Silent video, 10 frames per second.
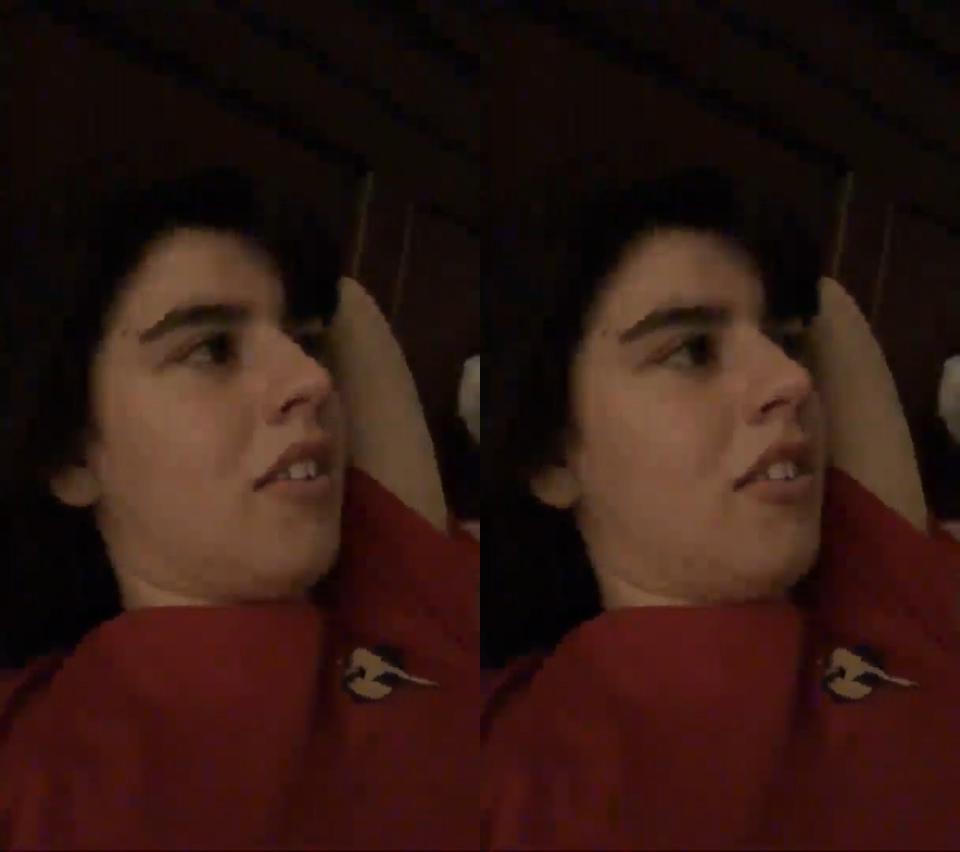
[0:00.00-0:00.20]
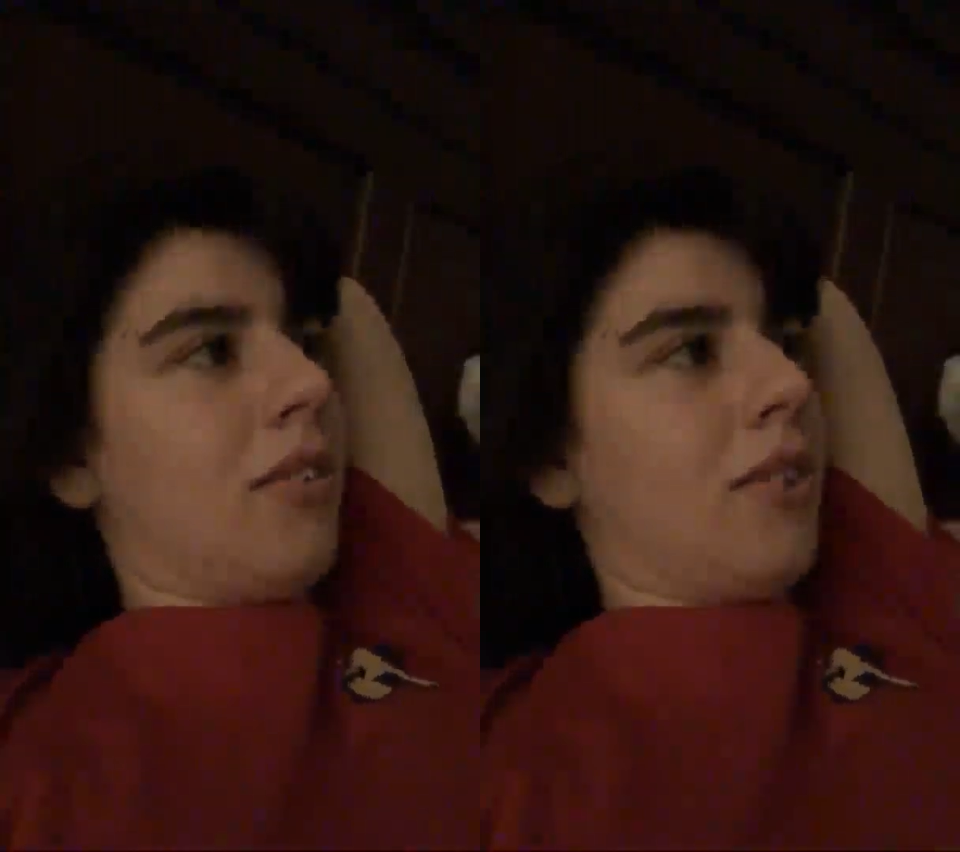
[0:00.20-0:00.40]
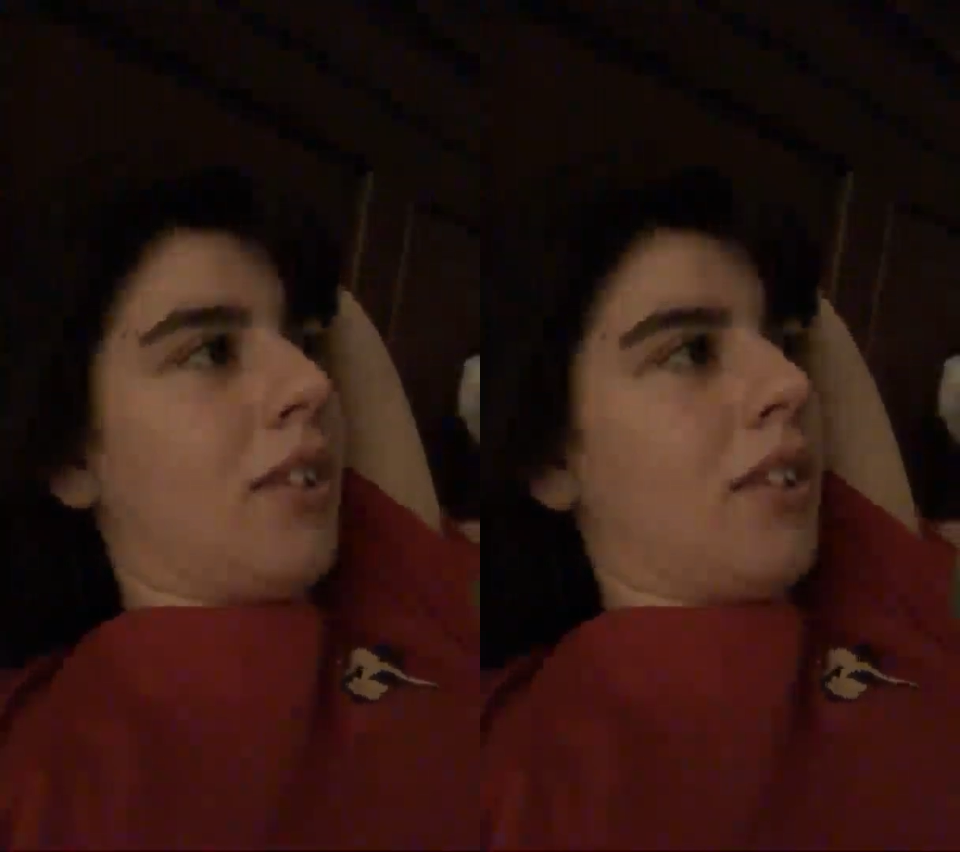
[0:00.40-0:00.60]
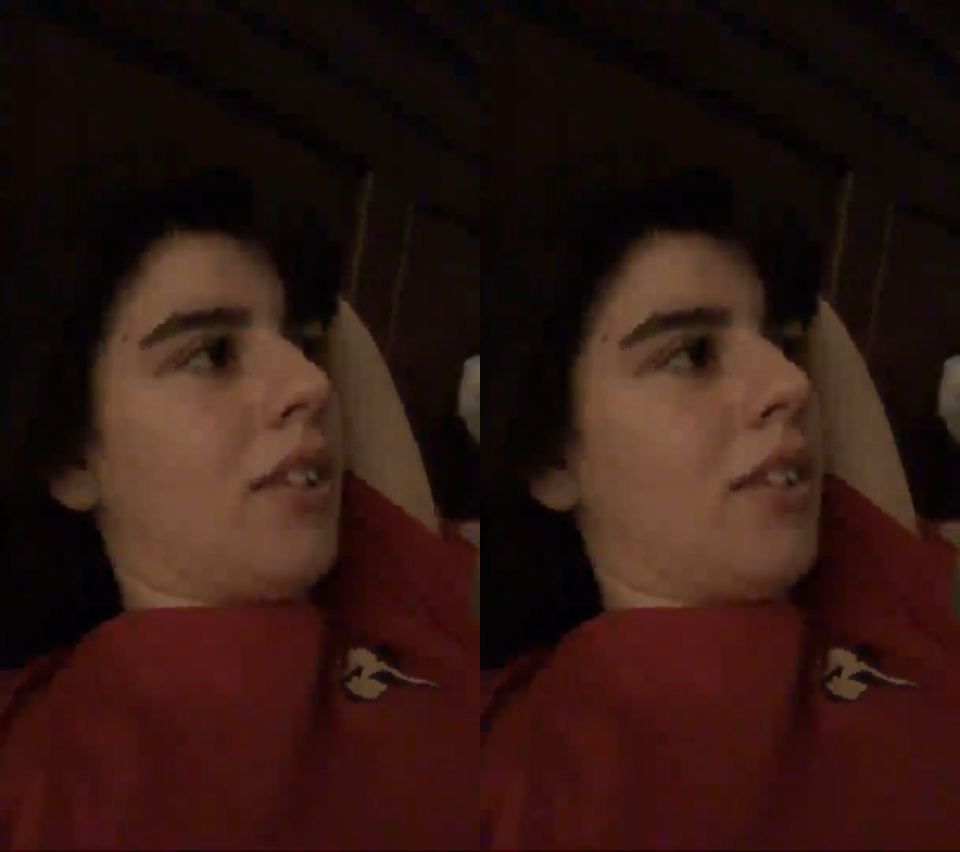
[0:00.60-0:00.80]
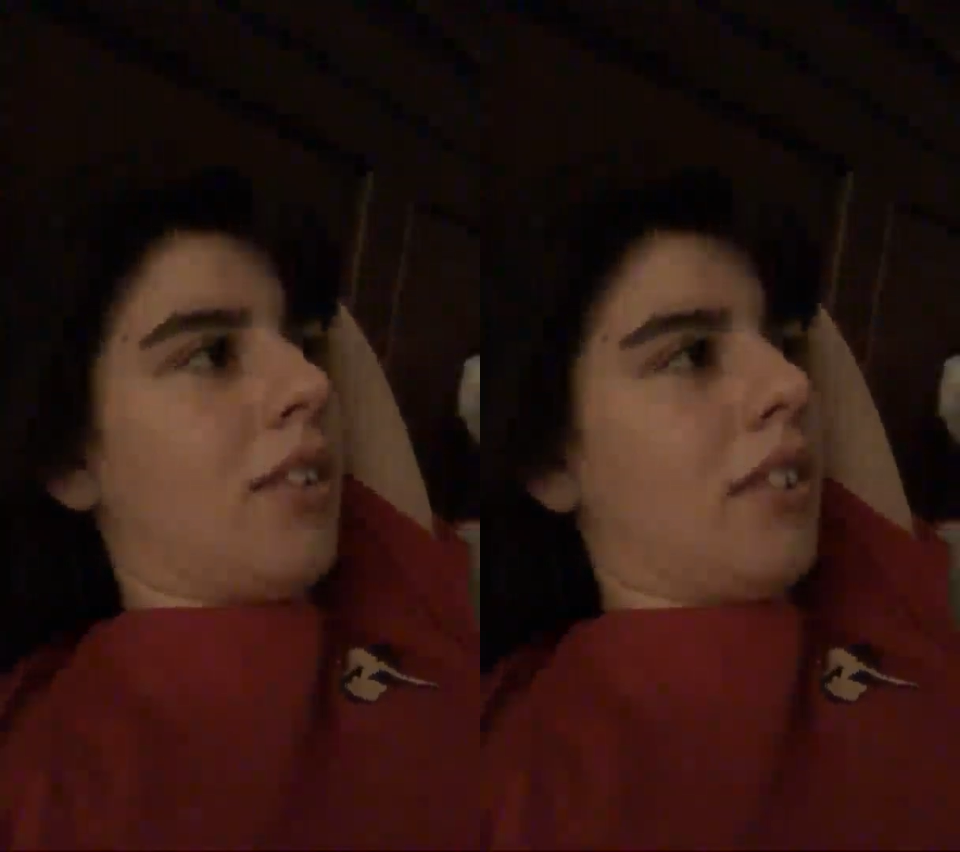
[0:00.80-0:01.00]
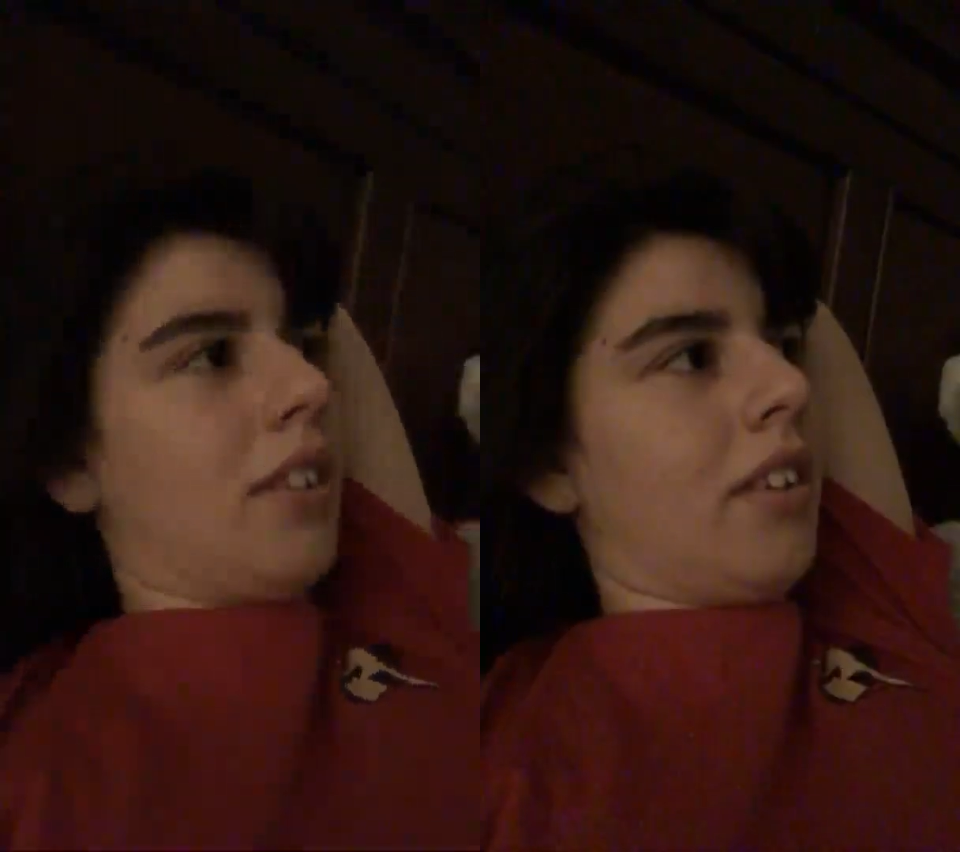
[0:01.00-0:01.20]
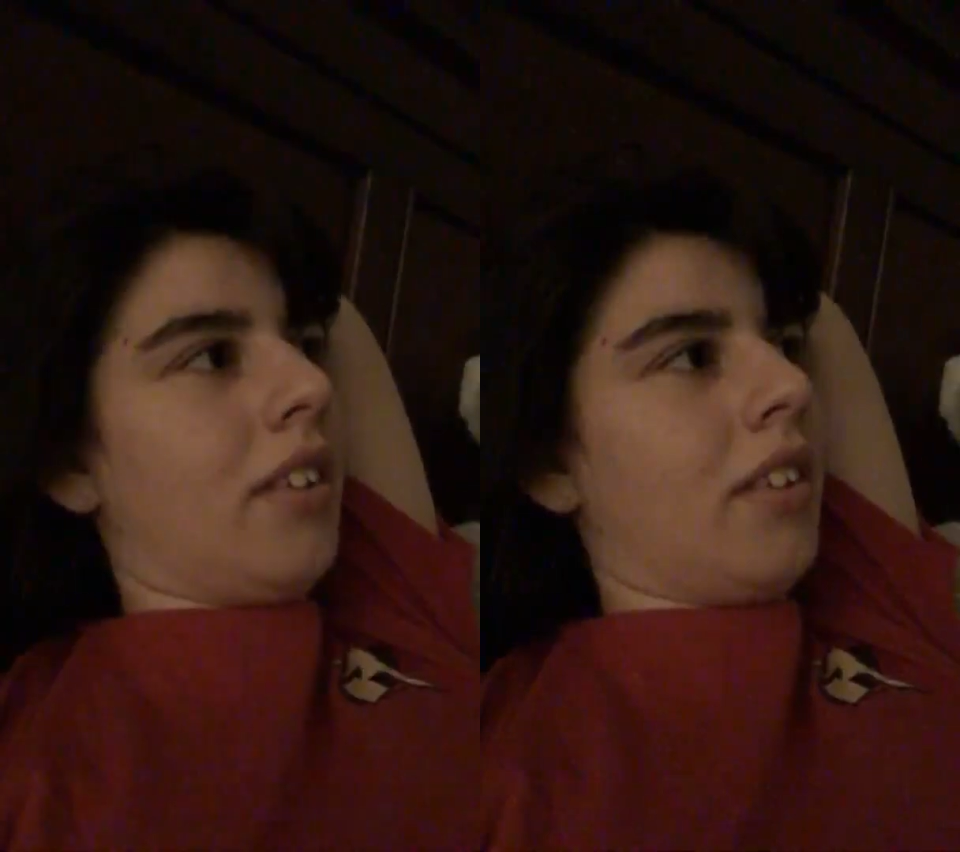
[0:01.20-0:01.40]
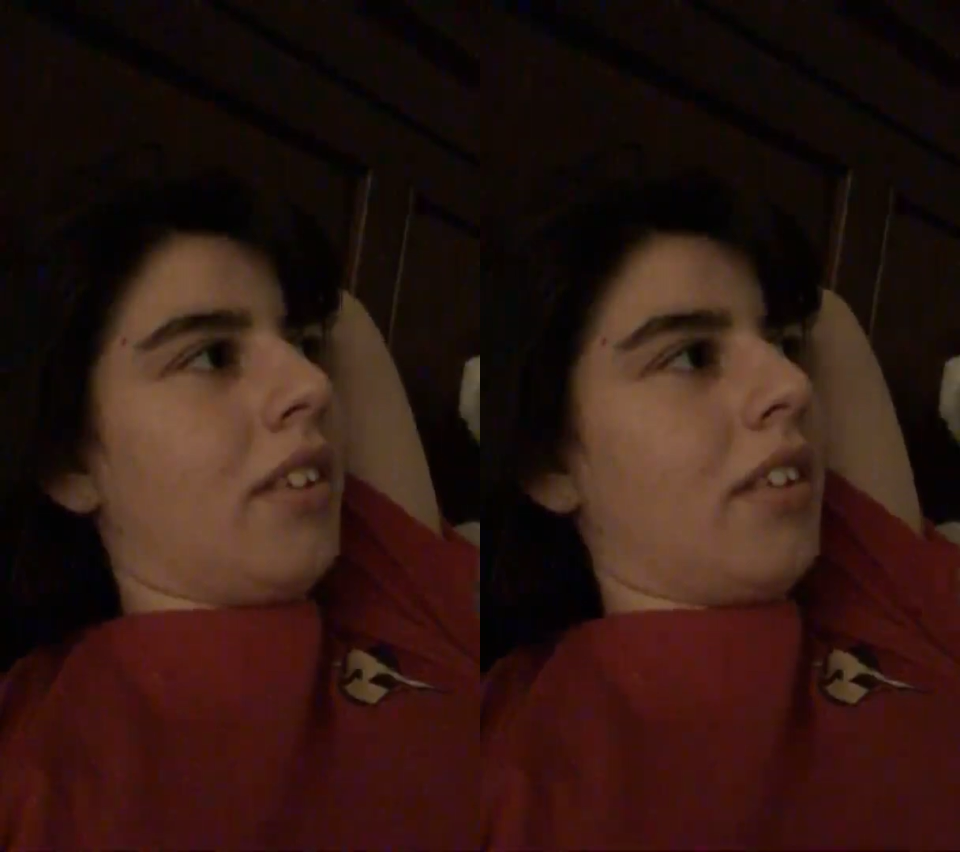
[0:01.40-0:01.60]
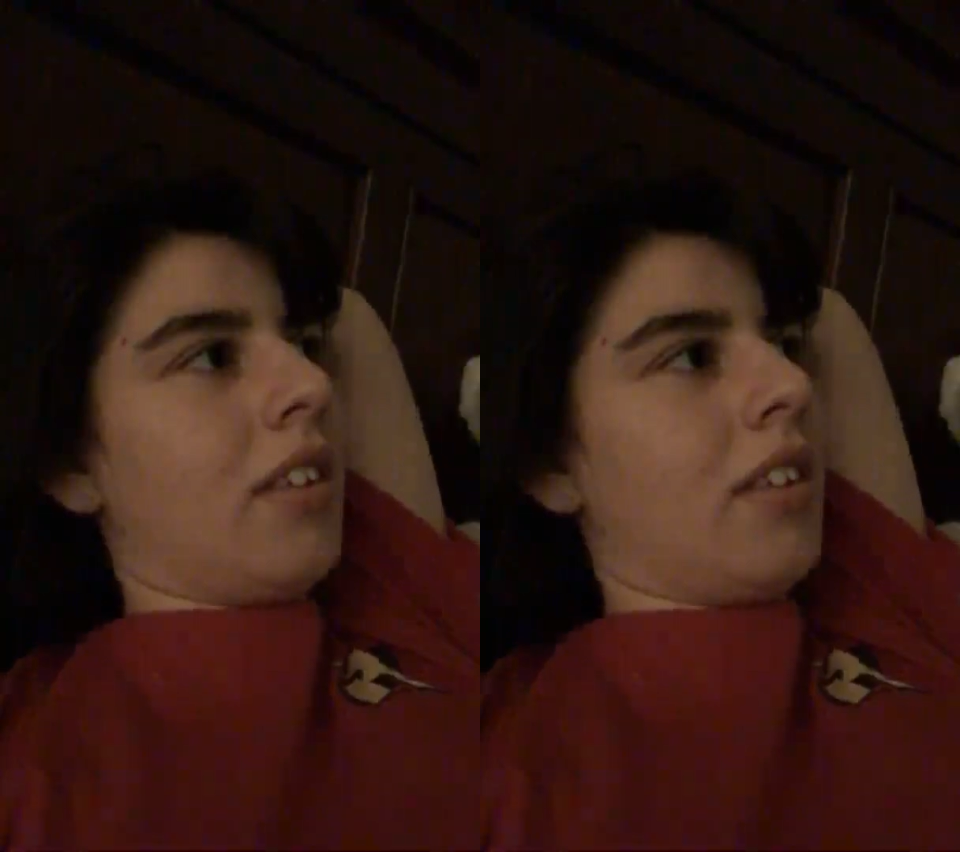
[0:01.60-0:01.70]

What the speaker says: geoscience, so it's like,